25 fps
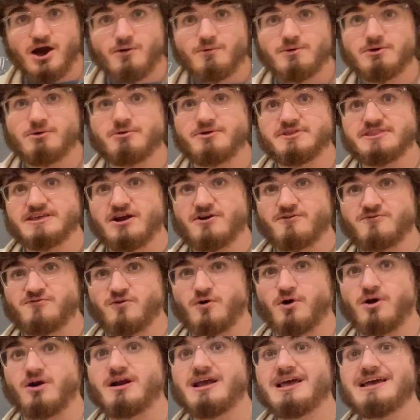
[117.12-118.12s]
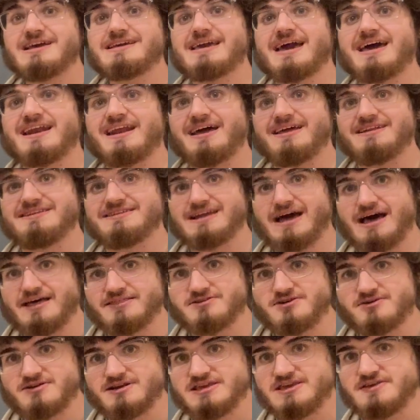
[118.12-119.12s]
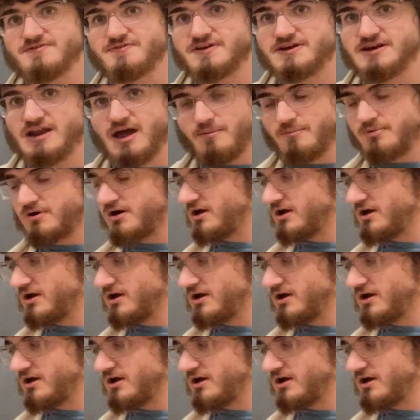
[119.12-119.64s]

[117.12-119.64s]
we will therefore get another even number